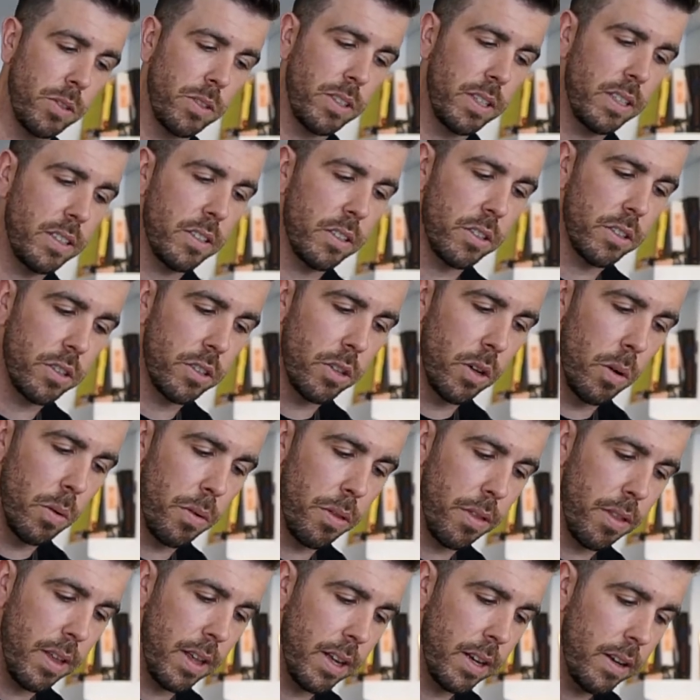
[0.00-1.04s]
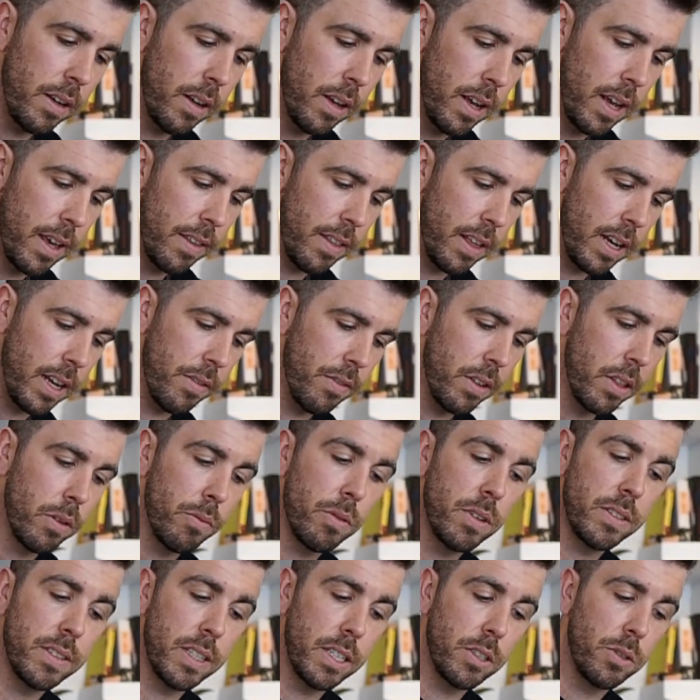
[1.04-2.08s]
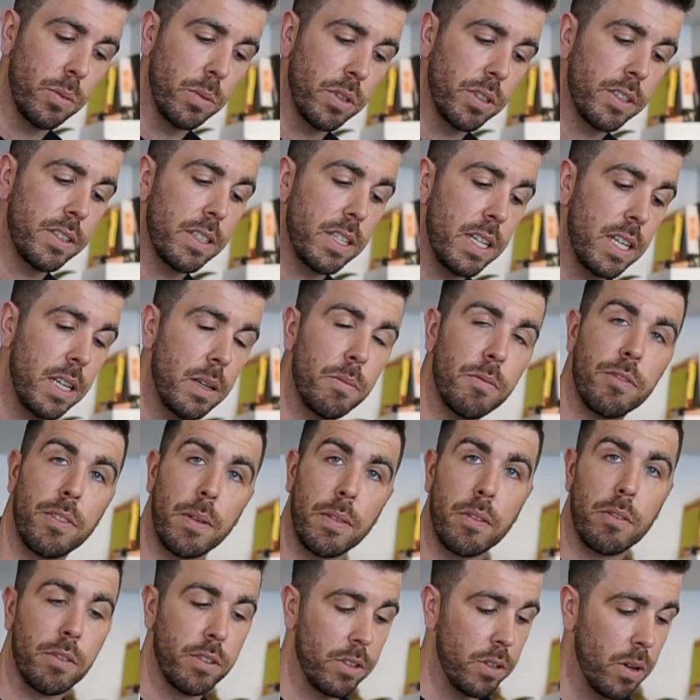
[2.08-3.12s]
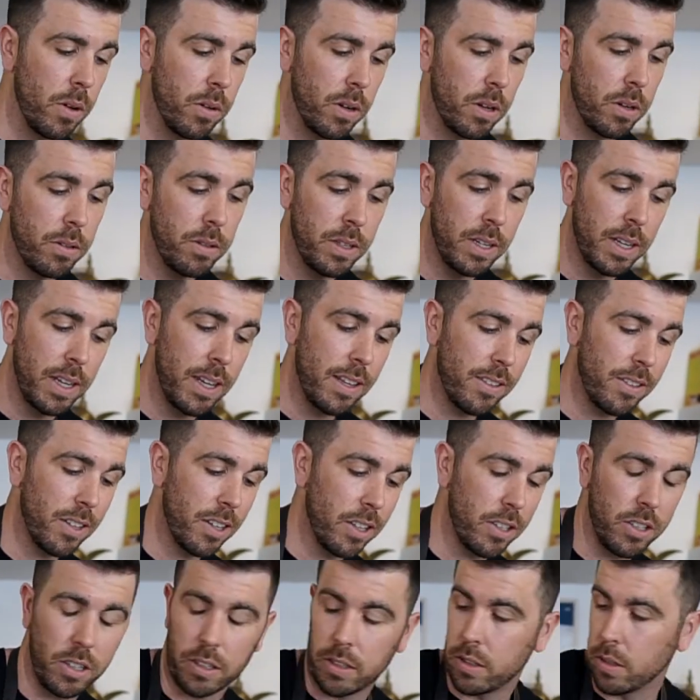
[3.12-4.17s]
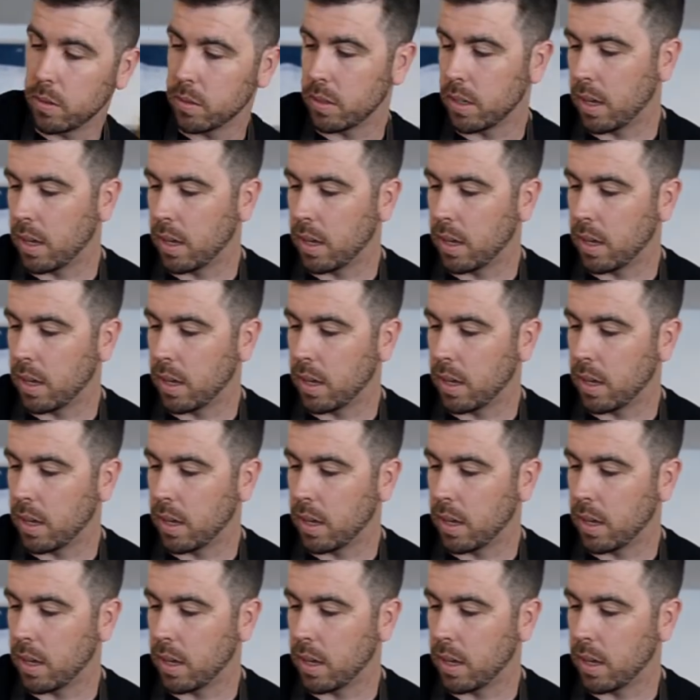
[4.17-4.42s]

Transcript: These are so thin that even the residual steam from the risotto is going to cook those